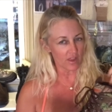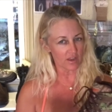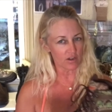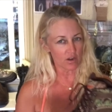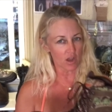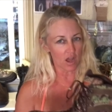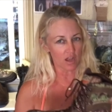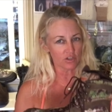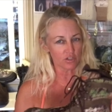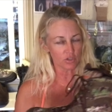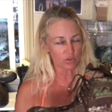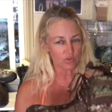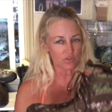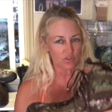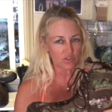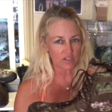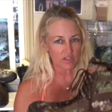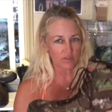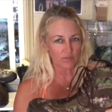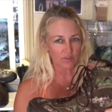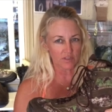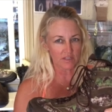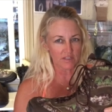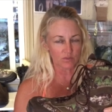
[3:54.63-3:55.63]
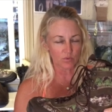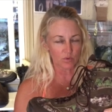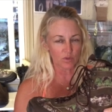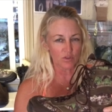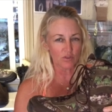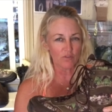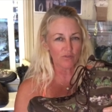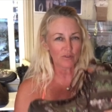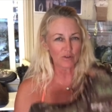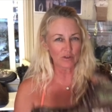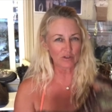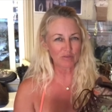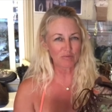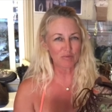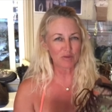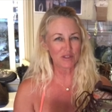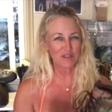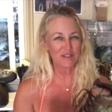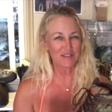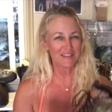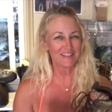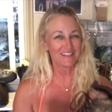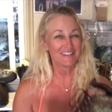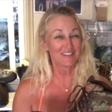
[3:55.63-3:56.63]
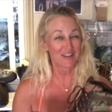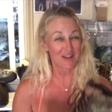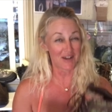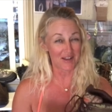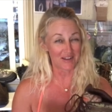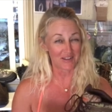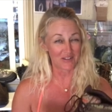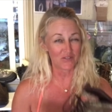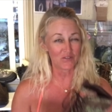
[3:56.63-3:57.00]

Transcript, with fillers: and not too stiff because when you first put this on,